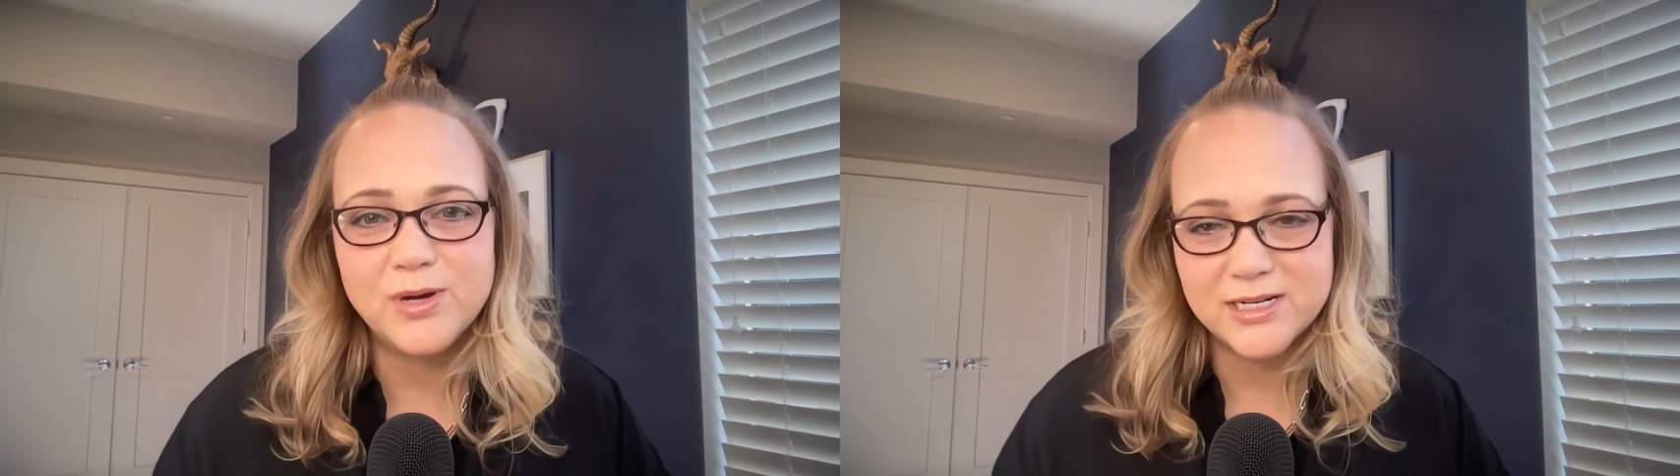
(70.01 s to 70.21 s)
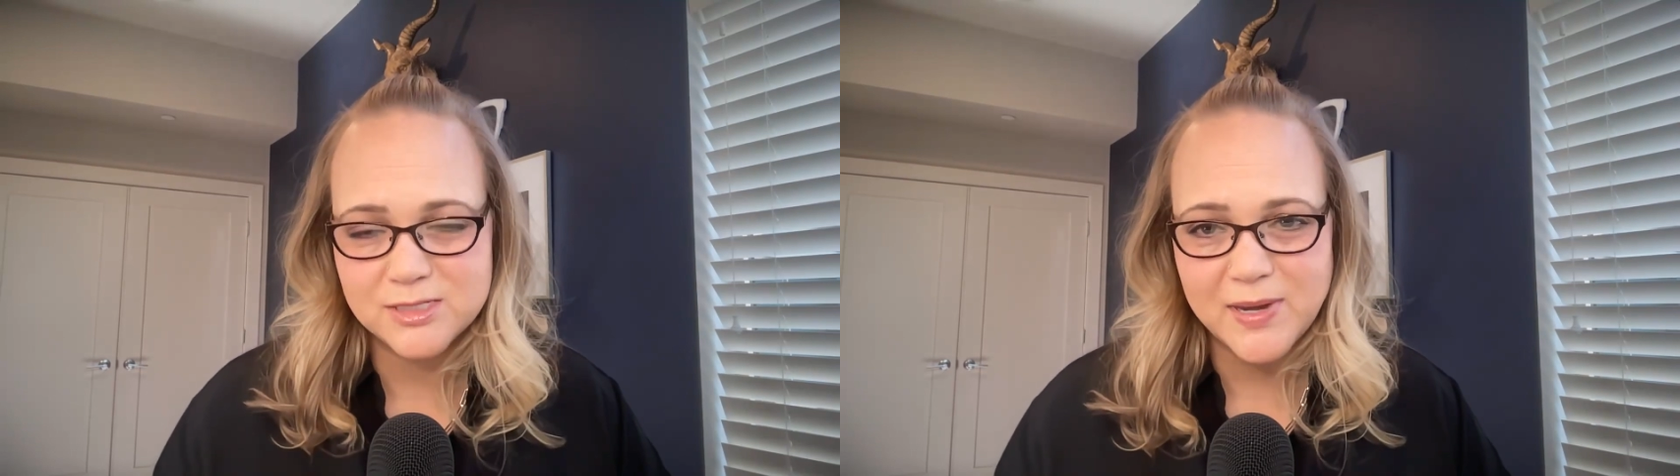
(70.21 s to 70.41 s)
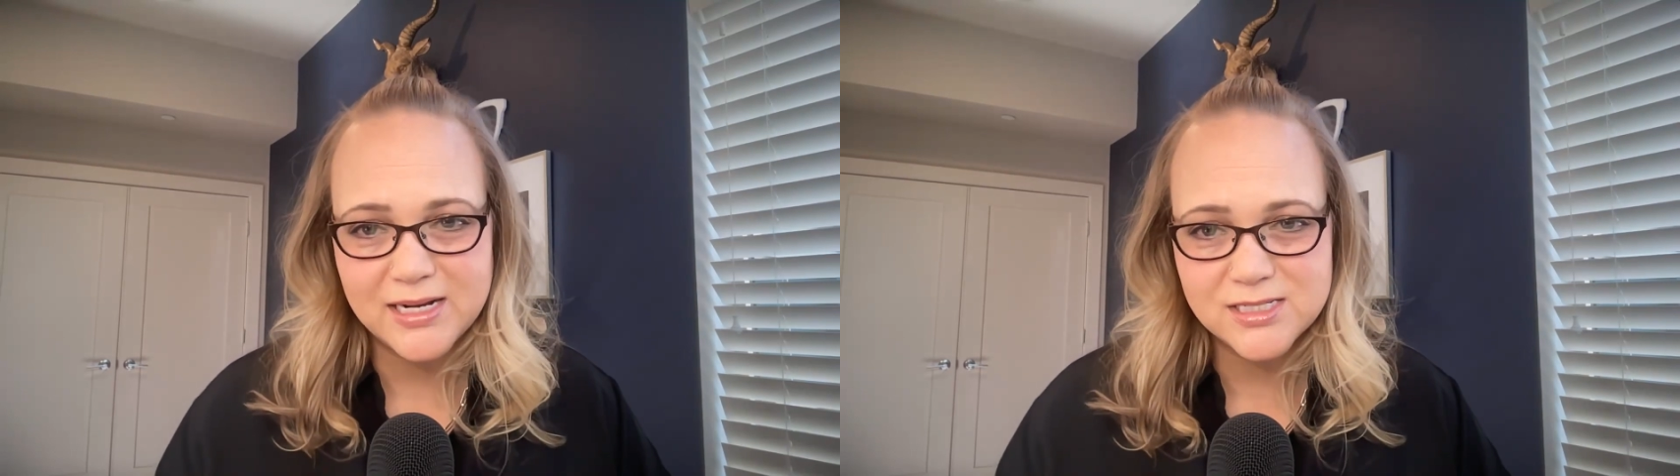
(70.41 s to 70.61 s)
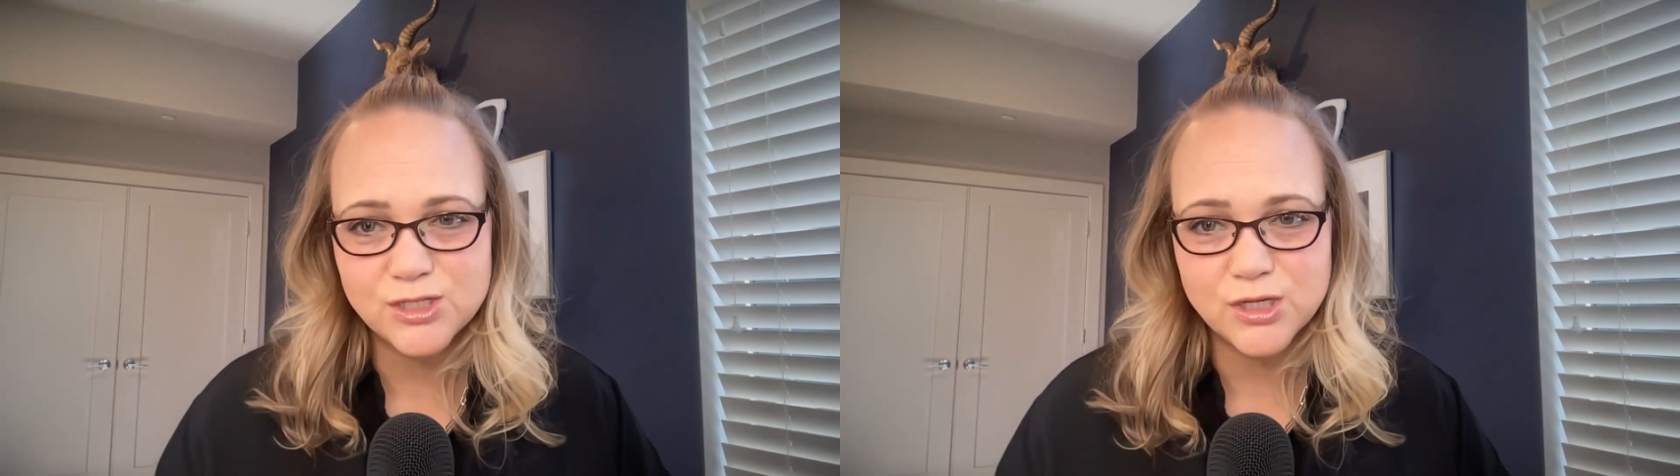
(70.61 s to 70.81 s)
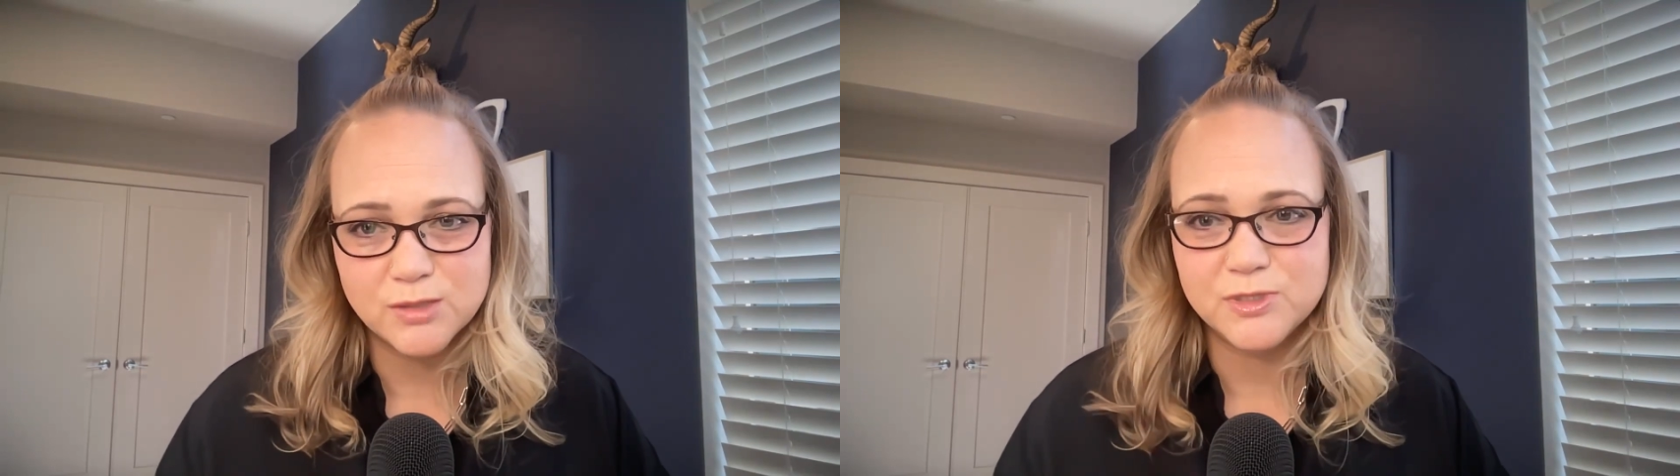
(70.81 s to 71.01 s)
expect
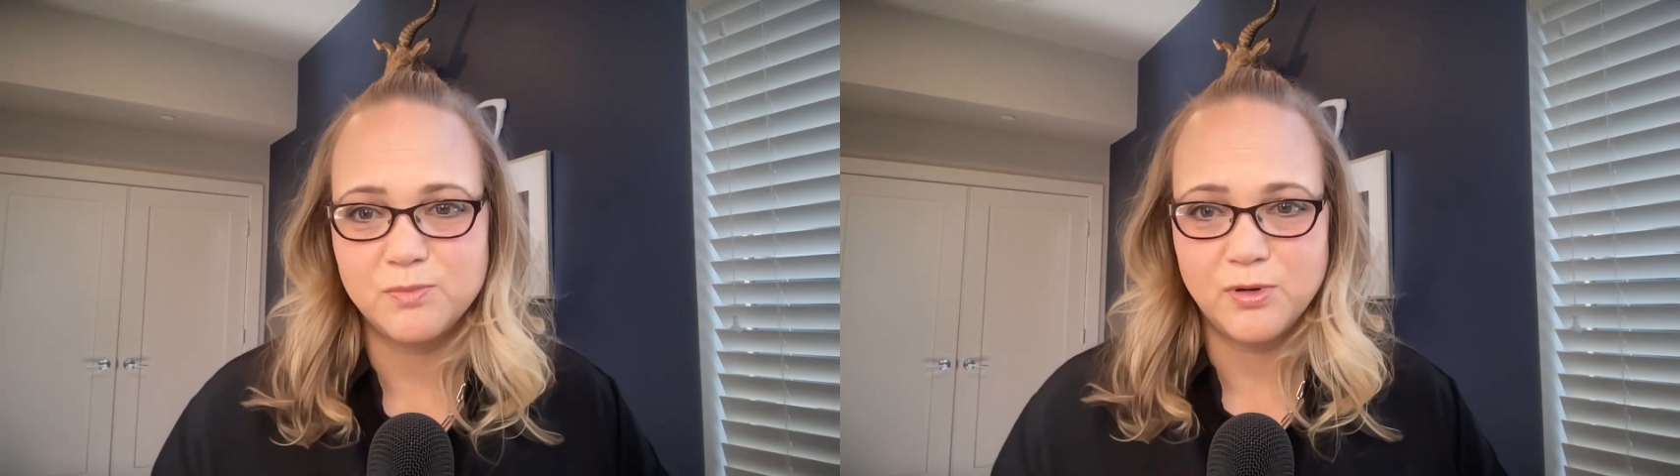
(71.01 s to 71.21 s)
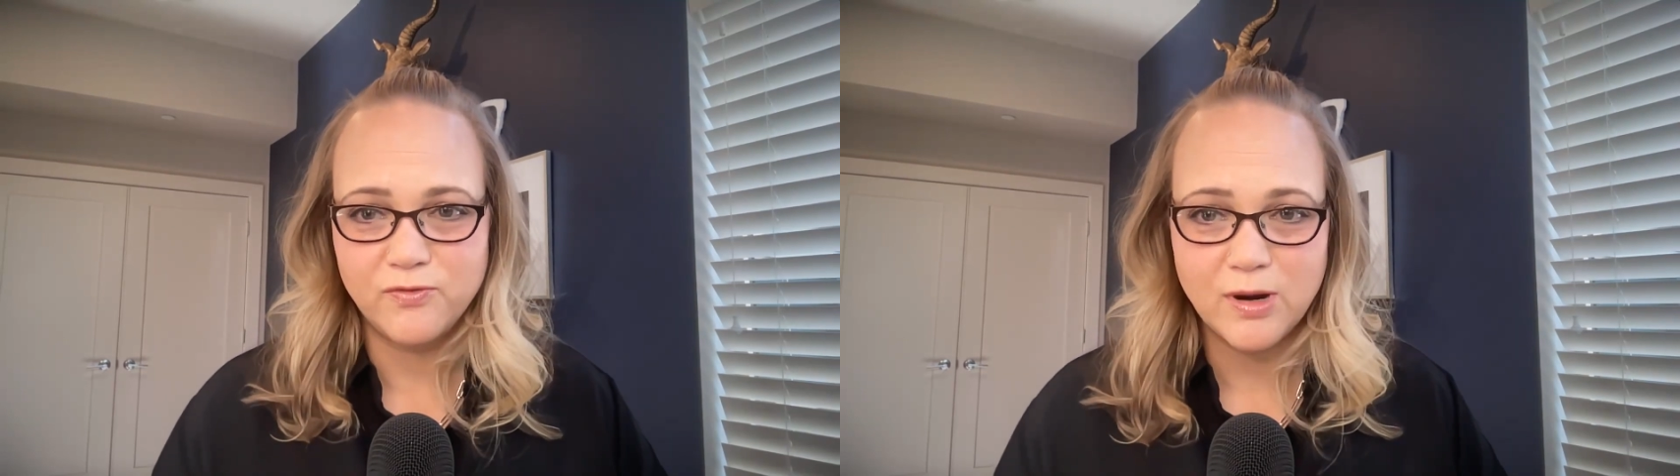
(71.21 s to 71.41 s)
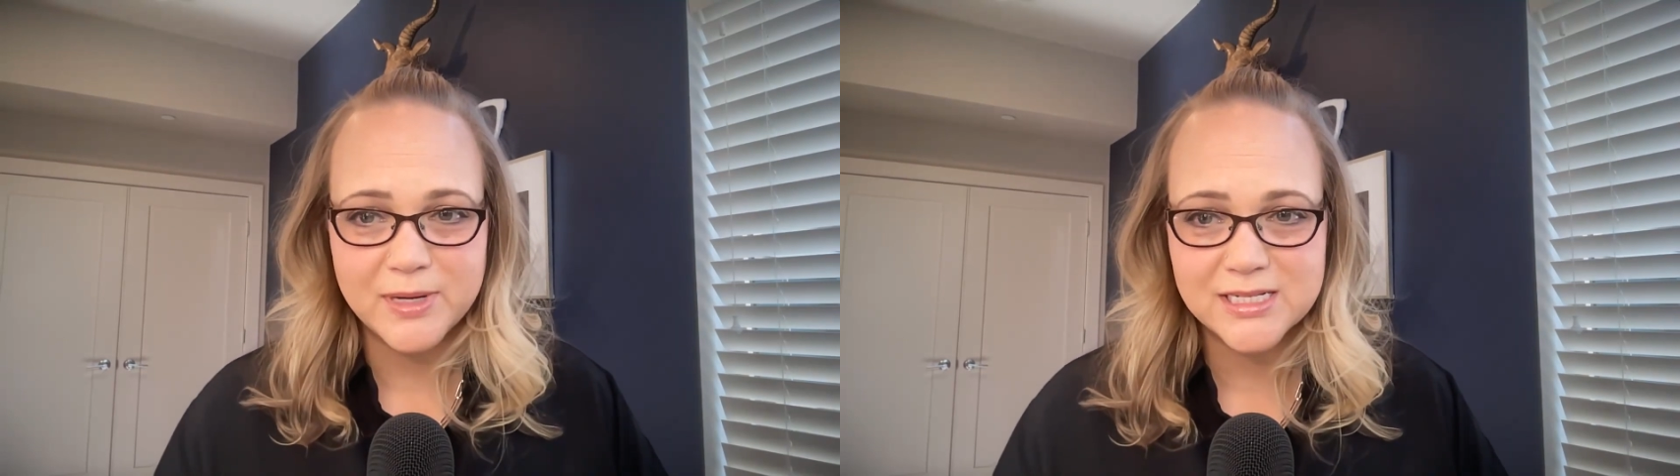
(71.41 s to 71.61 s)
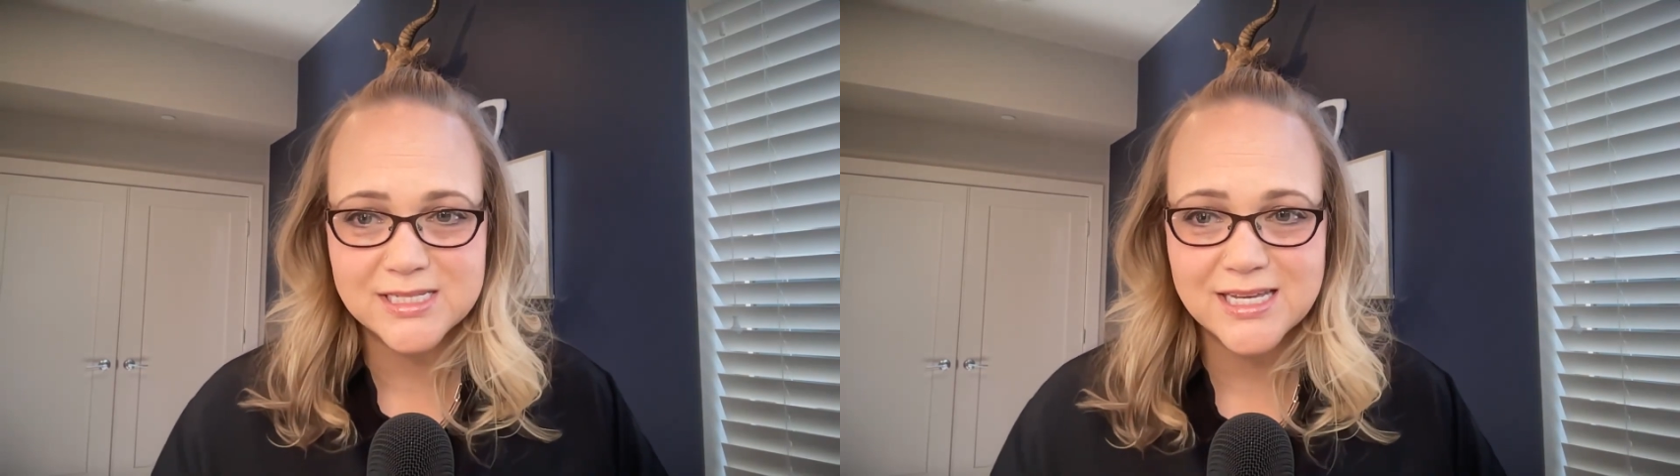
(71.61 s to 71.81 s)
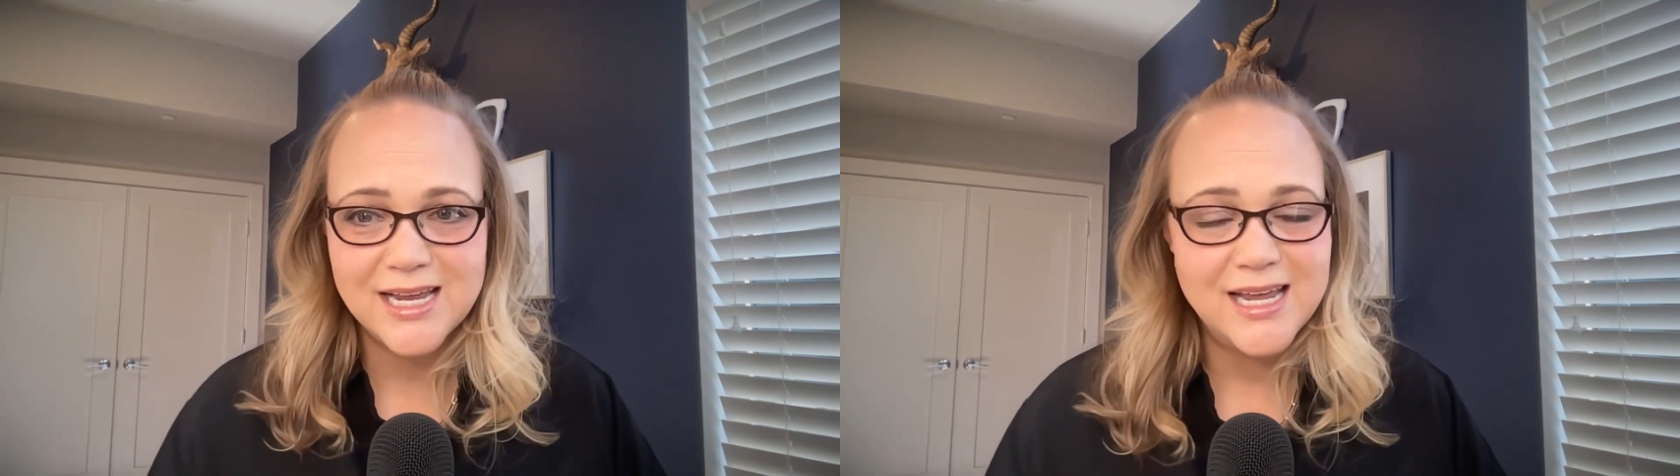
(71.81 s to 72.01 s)
in terms of performance.